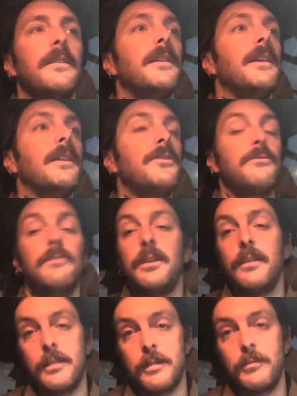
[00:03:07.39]
It's
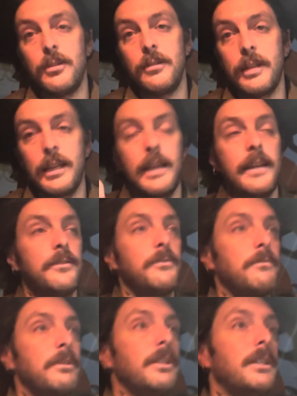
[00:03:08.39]
really smooth and it has a
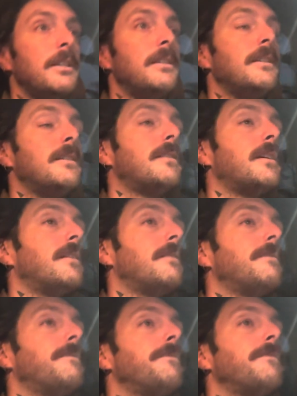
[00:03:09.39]
really good detent.
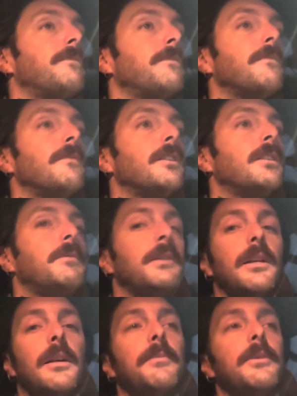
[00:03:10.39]
Let me
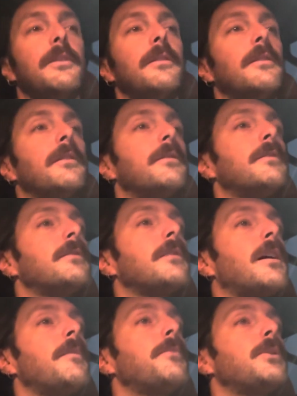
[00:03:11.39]
get up here and stop.